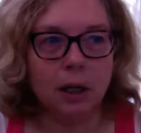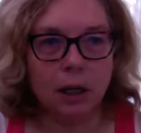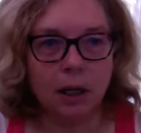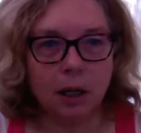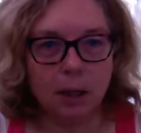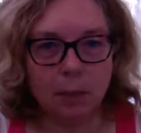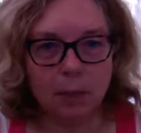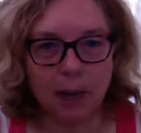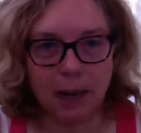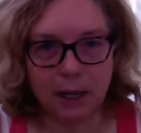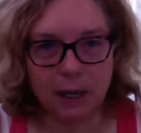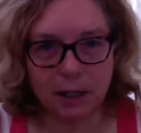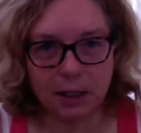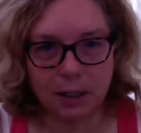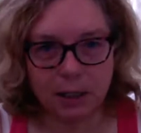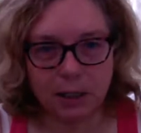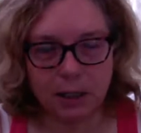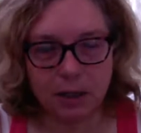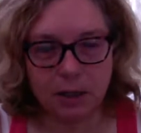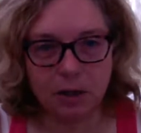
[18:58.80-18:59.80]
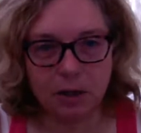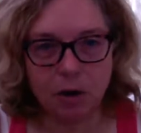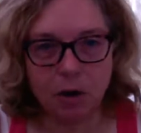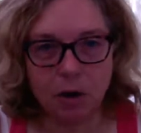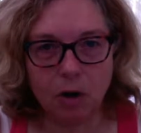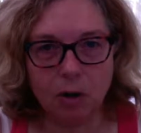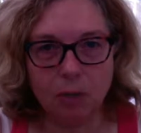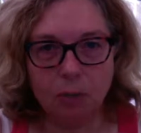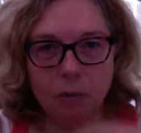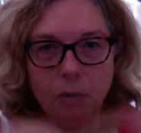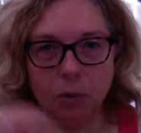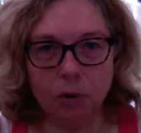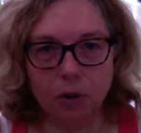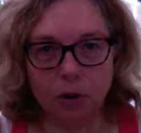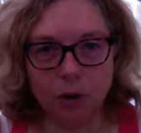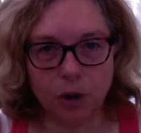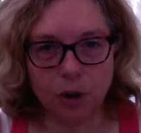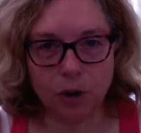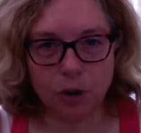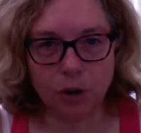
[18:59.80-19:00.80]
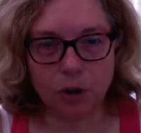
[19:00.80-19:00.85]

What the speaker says: a painting on a birch